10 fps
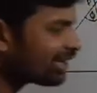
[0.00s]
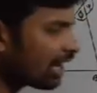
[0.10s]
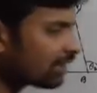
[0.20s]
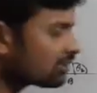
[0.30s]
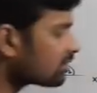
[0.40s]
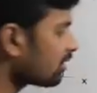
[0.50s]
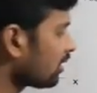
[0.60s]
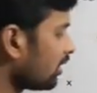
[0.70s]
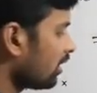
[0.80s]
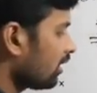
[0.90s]
lines
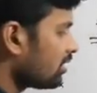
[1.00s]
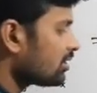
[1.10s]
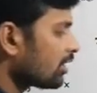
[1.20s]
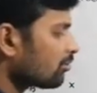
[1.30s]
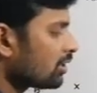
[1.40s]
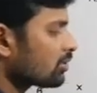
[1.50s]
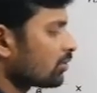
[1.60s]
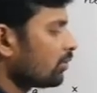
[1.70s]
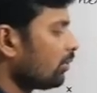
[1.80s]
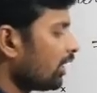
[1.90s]
is equal
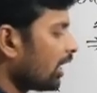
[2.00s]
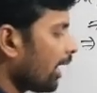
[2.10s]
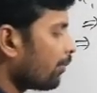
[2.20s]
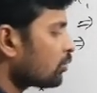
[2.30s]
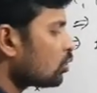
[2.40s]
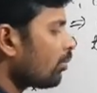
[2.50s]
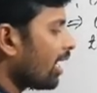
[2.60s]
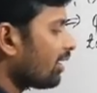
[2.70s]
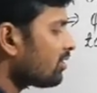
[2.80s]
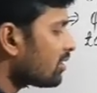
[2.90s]
to M2
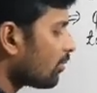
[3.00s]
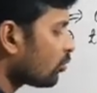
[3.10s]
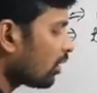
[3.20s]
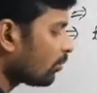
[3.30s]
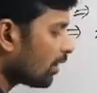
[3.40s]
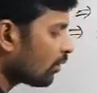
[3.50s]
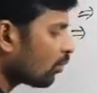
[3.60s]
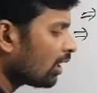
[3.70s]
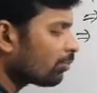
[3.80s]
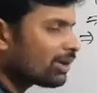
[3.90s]
minus M1 by
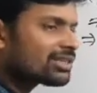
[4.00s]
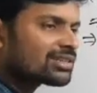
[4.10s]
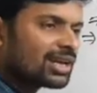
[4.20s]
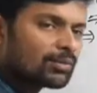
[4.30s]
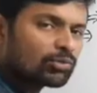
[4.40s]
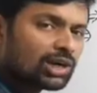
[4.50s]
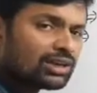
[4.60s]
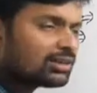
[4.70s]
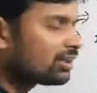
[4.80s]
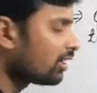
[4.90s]
1 plus
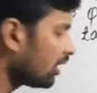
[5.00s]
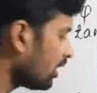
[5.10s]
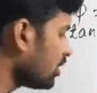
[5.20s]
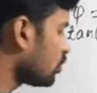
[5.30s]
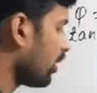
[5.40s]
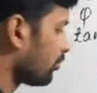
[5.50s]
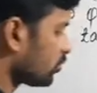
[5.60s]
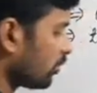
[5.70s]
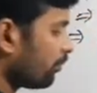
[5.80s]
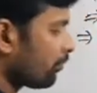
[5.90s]
M1 into
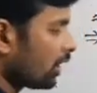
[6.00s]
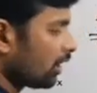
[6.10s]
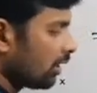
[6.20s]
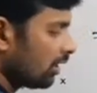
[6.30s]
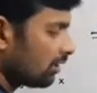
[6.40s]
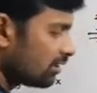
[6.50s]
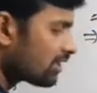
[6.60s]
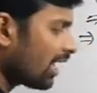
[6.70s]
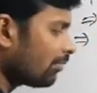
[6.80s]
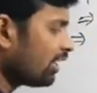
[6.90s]
M2. This
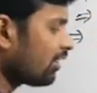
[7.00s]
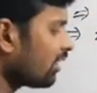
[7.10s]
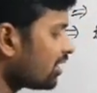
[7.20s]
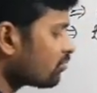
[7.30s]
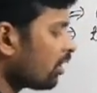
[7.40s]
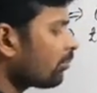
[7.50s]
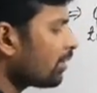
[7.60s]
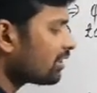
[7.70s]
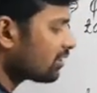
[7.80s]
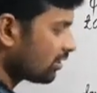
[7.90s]
can be written as 1
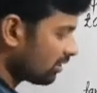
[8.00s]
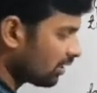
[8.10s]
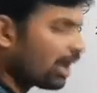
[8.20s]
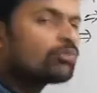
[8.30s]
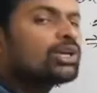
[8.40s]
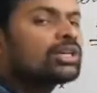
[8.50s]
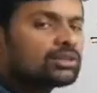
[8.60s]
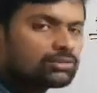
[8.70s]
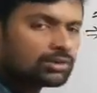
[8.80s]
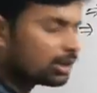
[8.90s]
plus M1
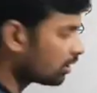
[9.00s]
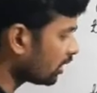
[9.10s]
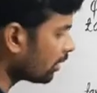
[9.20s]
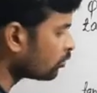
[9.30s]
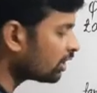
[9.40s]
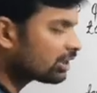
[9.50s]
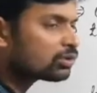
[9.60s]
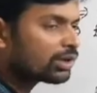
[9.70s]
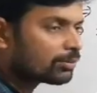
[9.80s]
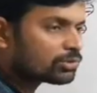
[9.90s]
into
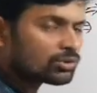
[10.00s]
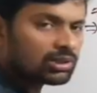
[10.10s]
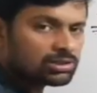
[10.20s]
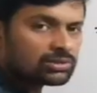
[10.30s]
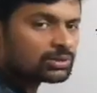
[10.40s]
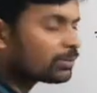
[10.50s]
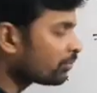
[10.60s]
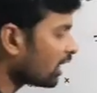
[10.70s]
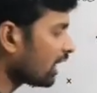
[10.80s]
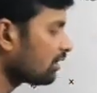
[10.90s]
M2 also
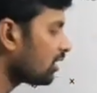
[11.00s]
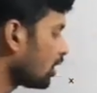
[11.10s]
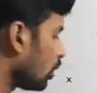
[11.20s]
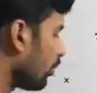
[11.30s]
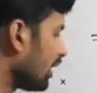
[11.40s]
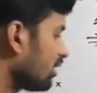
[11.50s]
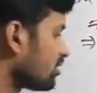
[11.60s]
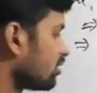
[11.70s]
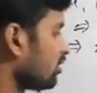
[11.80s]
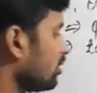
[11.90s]
in the
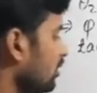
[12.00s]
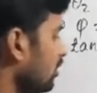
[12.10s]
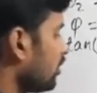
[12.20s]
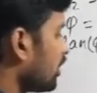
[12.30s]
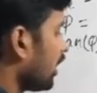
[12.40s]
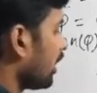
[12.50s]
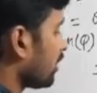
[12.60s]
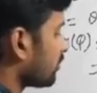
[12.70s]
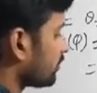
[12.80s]
denominator. Okay,